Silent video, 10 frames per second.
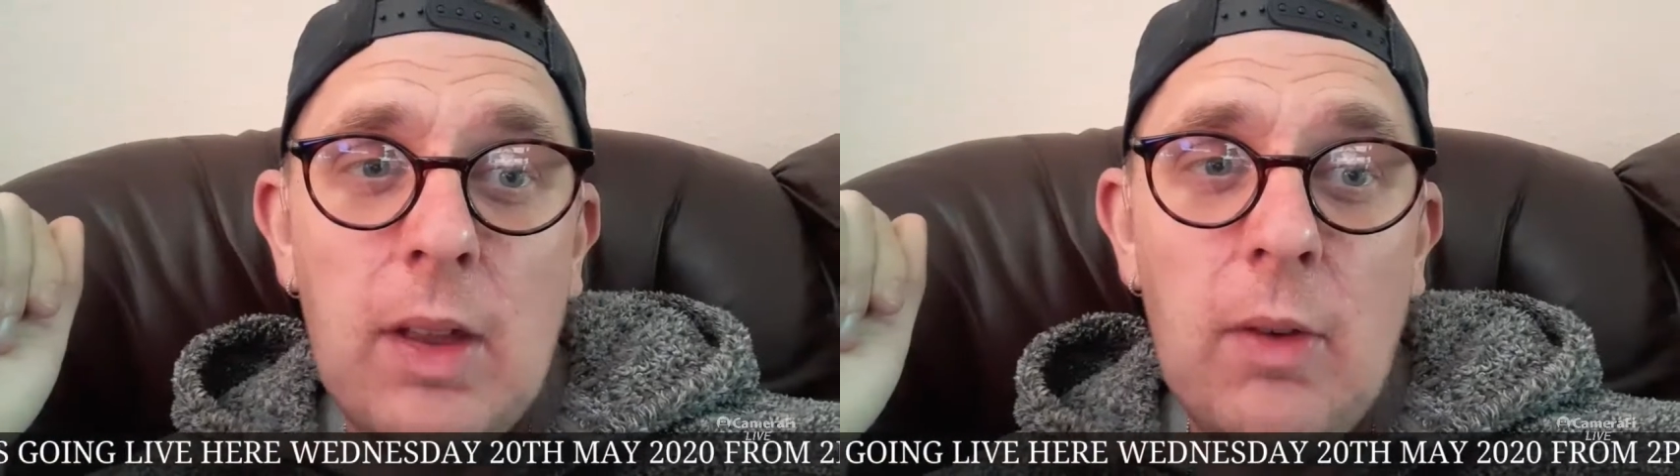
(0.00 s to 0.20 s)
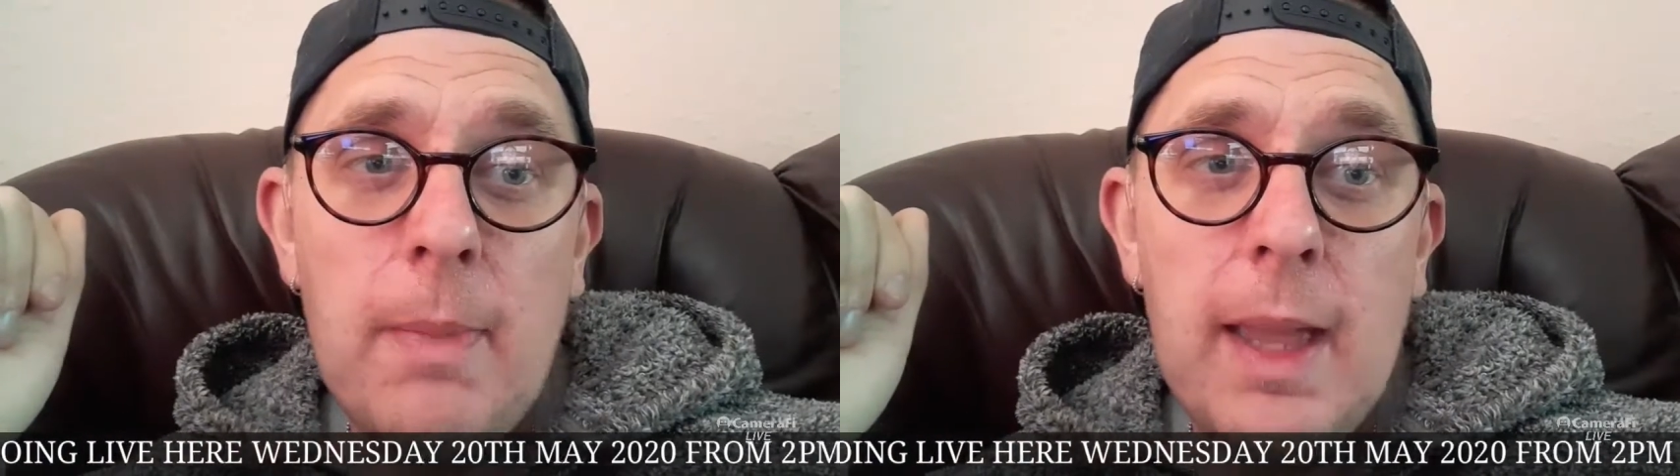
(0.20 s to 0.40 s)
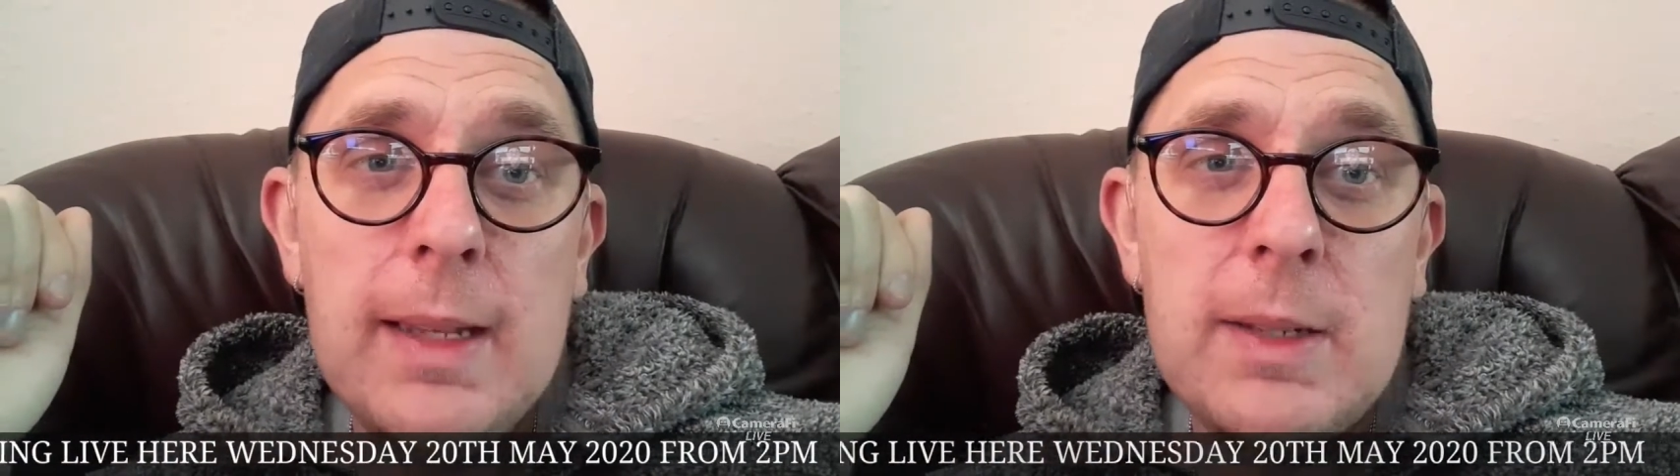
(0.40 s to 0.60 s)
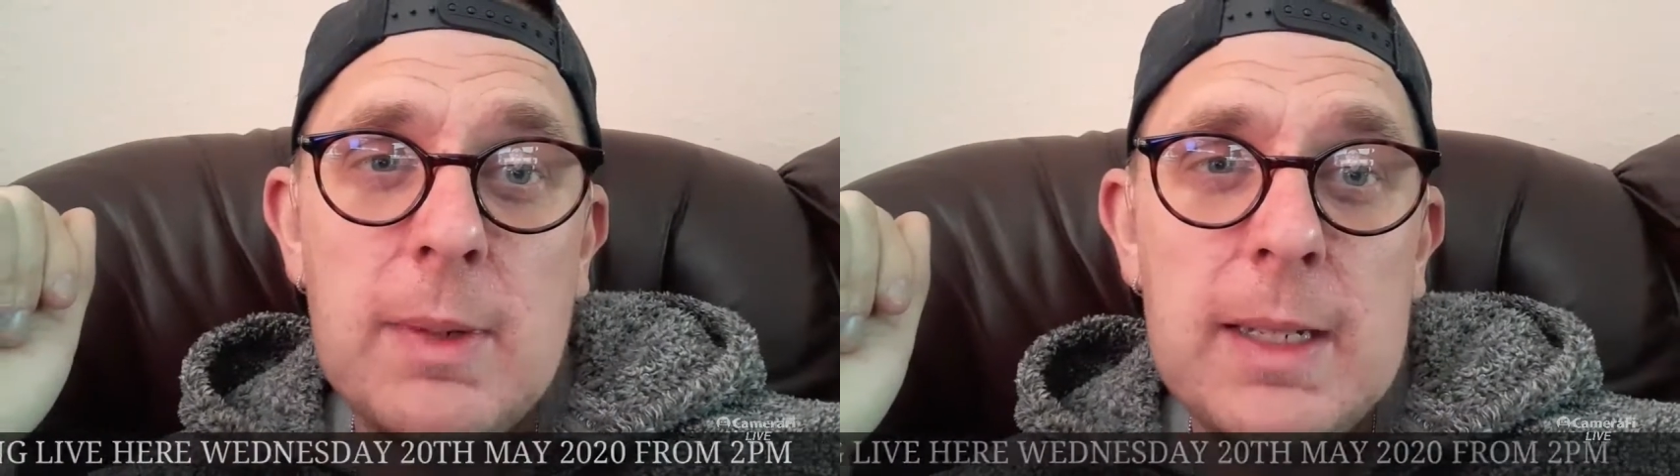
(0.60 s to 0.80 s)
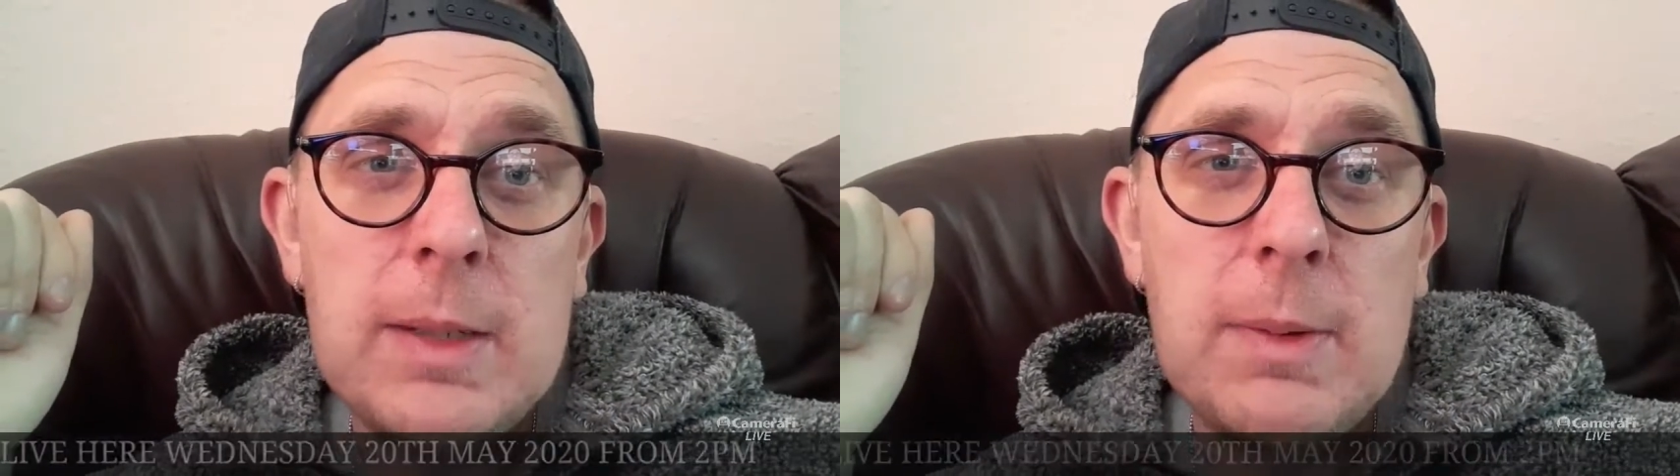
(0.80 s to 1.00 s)
of May
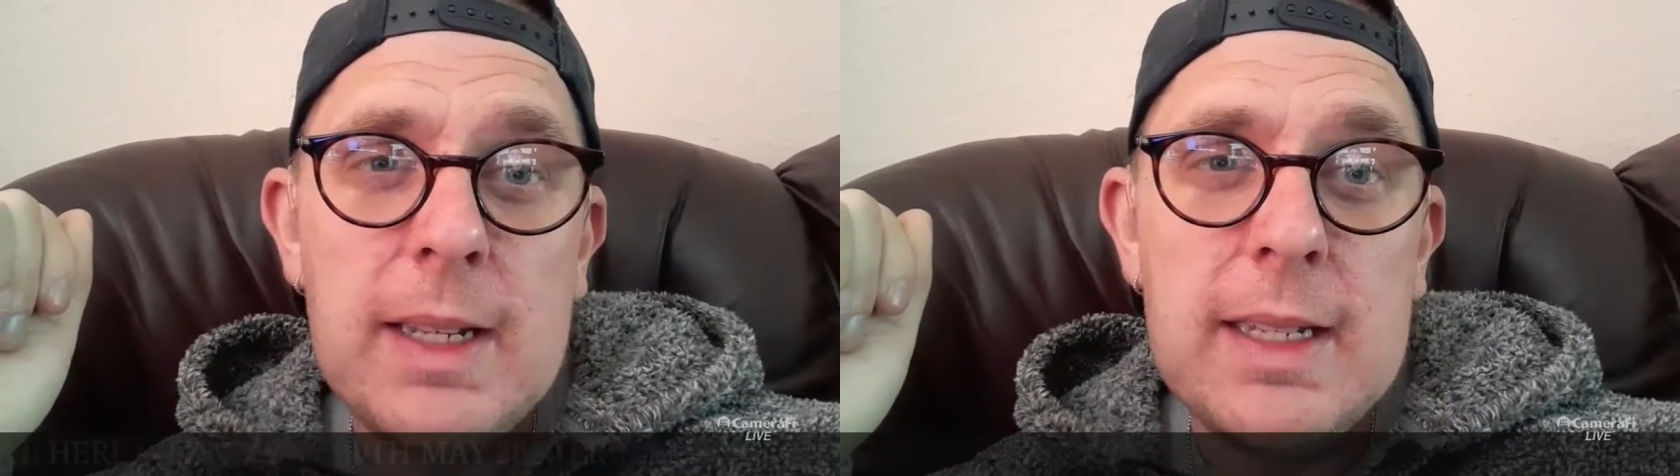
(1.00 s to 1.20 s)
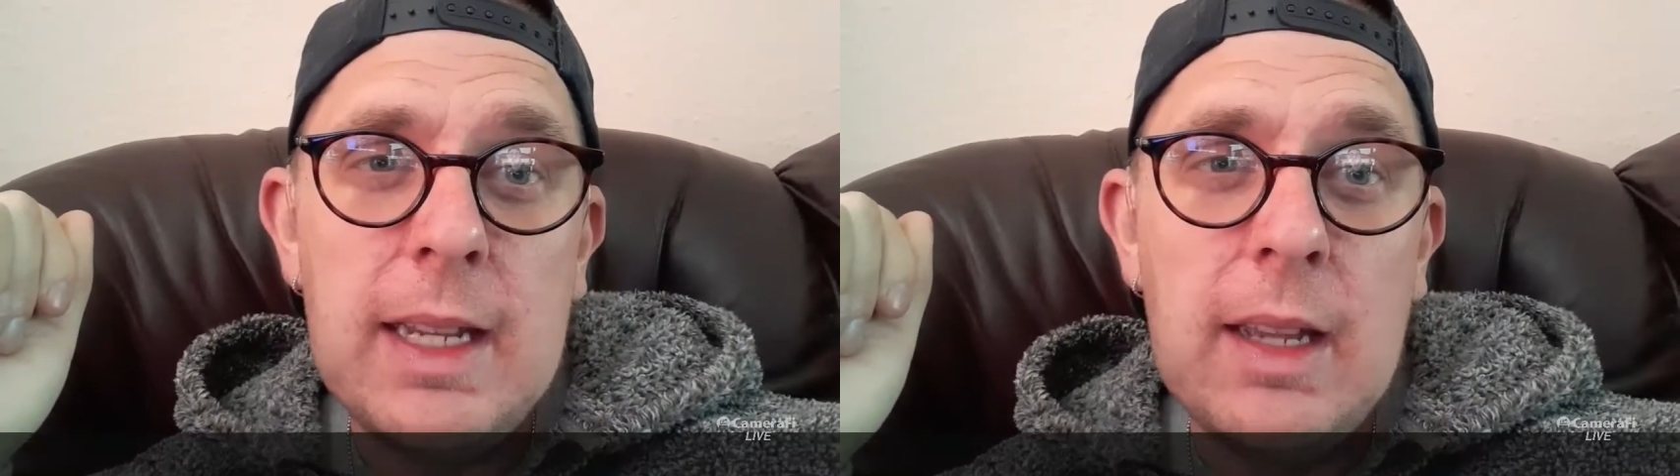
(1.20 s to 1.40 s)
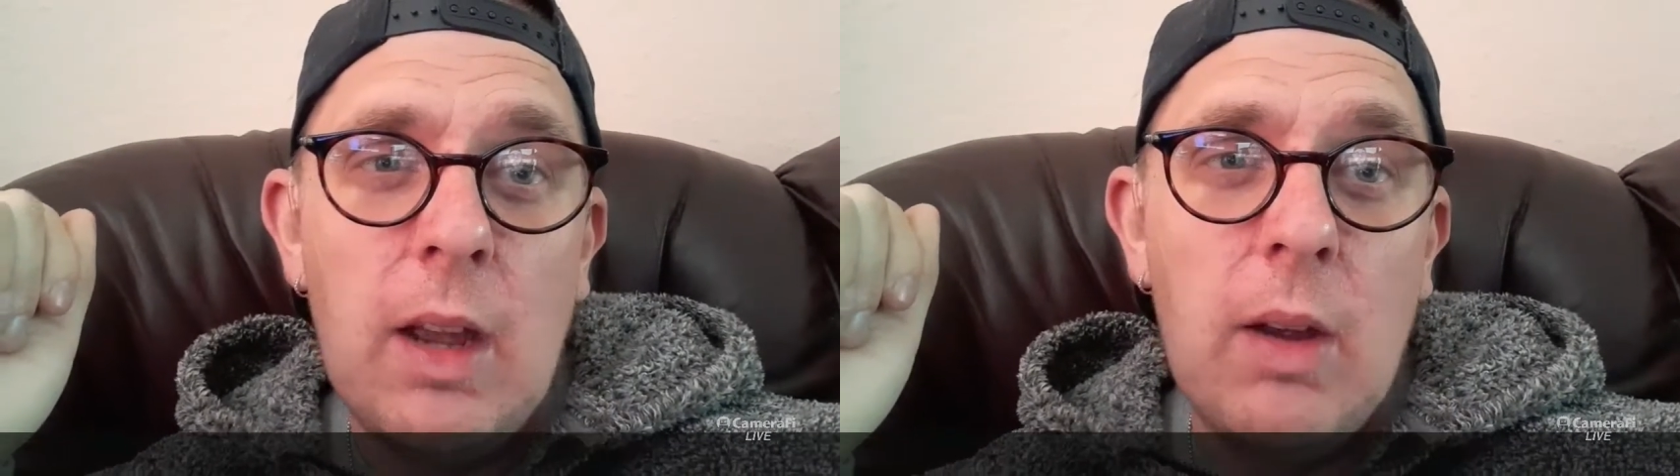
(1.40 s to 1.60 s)
2020